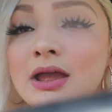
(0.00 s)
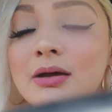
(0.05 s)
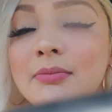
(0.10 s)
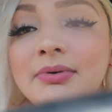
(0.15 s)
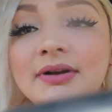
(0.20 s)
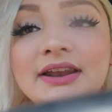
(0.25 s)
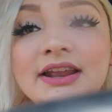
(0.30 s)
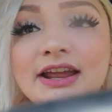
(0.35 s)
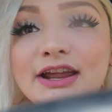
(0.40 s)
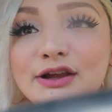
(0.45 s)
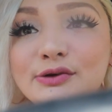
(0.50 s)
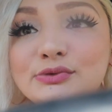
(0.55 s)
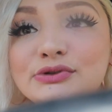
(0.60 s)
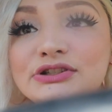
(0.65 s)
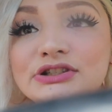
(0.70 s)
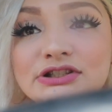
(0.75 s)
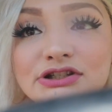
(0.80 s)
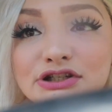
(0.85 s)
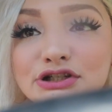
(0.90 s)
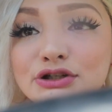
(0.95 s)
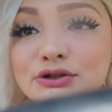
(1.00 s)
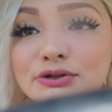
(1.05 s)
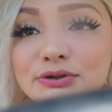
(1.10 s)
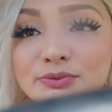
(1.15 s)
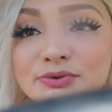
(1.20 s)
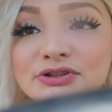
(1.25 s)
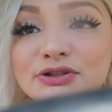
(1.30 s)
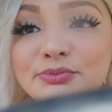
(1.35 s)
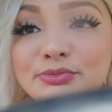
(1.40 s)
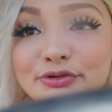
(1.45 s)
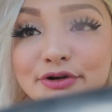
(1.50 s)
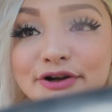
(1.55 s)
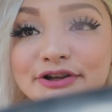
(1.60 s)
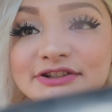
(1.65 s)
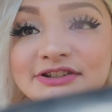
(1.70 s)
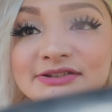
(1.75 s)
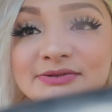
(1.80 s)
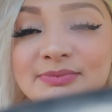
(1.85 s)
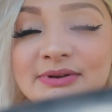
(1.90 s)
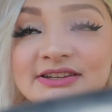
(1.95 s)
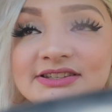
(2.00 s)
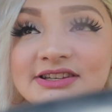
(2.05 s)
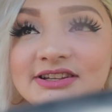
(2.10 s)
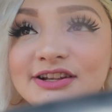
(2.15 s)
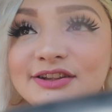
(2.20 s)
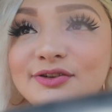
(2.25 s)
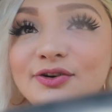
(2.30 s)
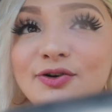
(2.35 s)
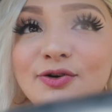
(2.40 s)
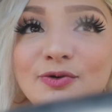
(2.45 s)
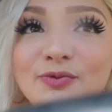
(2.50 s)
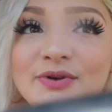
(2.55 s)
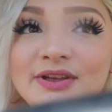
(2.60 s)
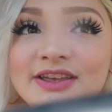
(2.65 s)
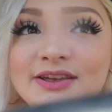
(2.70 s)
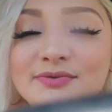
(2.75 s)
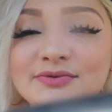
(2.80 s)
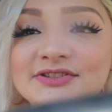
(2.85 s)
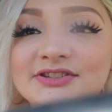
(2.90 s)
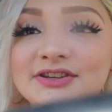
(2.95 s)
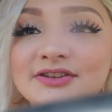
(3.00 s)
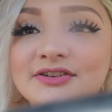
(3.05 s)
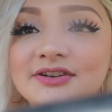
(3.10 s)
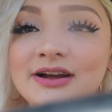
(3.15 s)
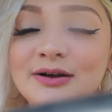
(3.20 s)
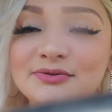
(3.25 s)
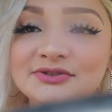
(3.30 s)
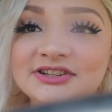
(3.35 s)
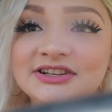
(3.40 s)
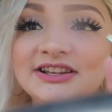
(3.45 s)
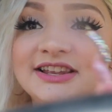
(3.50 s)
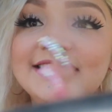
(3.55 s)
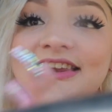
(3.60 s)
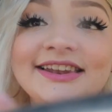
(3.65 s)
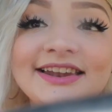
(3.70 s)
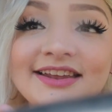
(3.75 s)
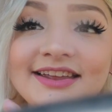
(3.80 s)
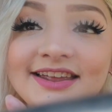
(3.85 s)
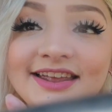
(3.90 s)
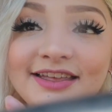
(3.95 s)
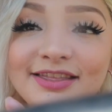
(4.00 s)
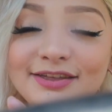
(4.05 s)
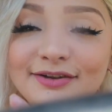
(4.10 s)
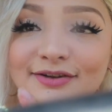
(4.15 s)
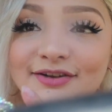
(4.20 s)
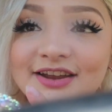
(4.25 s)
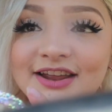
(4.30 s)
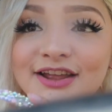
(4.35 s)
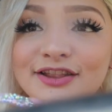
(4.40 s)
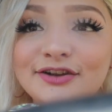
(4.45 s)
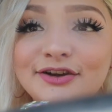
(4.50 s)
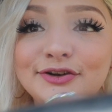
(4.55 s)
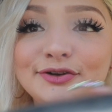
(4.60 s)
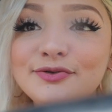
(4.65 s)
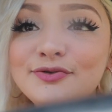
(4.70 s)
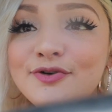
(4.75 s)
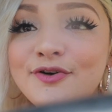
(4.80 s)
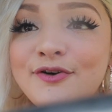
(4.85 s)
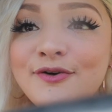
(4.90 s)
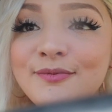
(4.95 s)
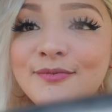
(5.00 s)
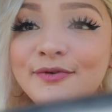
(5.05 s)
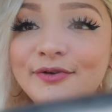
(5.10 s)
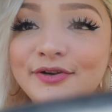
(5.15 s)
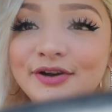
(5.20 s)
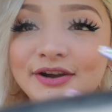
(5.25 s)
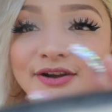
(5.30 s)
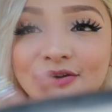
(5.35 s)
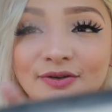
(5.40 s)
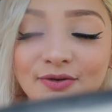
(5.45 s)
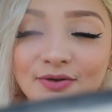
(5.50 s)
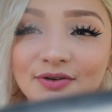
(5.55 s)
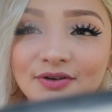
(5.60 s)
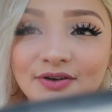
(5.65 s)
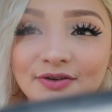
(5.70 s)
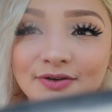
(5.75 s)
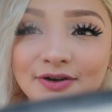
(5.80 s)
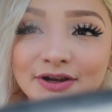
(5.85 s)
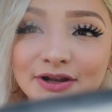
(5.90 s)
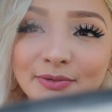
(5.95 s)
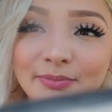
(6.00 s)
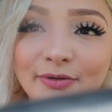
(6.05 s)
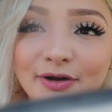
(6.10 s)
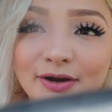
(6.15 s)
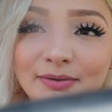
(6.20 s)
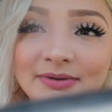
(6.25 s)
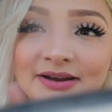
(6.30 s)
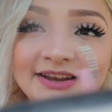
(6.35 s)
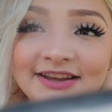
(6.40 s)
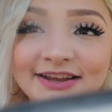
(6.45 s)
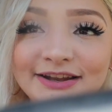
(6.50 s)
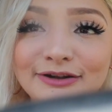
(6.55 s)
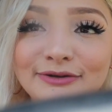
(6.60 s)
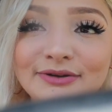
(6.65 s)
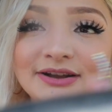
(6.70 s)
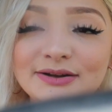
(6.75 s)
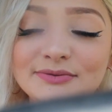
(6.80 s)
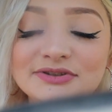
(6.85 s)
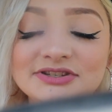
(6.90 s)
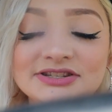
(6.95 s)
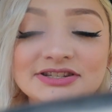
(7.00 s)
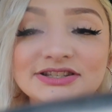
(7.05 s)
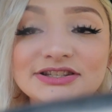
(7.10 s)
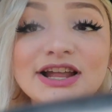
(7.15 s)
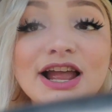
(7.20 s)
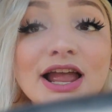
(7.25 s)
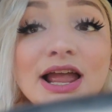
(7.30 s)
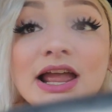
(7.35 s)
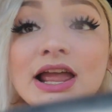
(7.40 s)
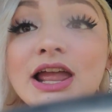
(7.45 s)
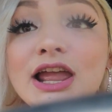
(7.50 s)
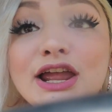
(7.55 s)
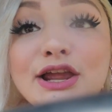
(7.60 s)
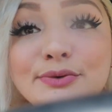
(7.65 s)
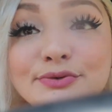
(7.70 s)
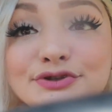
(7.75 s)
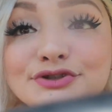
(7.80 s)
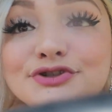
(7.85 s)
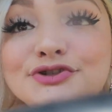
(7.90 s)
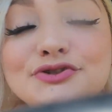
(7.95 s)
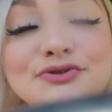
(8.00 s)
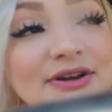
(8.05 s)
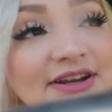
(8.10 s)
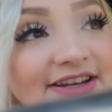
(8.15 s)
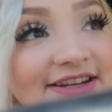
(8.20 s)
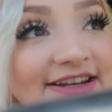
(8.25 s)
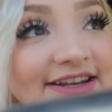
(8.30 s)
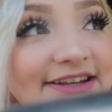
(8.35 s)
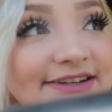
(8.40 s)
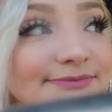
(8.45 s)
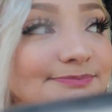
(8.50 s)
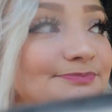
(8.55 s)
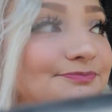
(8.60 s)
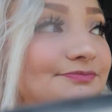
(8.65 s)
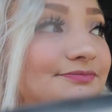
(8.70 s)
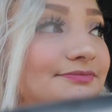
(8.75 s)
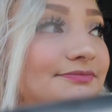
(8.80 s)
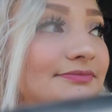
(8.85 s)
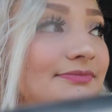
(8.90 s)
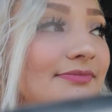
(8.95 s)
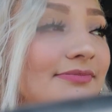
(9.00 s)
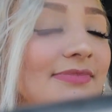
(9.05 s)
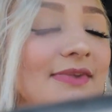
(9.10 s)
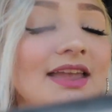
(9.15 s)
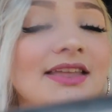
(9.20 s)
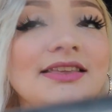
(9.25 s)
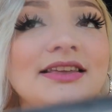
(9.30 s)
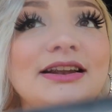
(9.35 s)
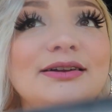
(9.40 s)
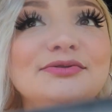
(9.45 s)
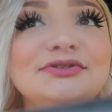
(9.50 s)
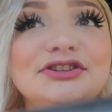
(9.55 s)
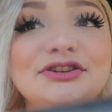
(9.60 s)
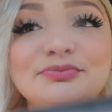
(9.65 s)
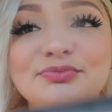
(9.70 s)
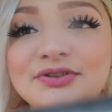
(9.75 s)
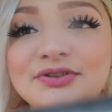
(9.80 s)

but yeah it was you know it was a process basically the whole week it was either i was cleaning either in our new home or in the or in the apartment you know and it was just it was draining and then I was in the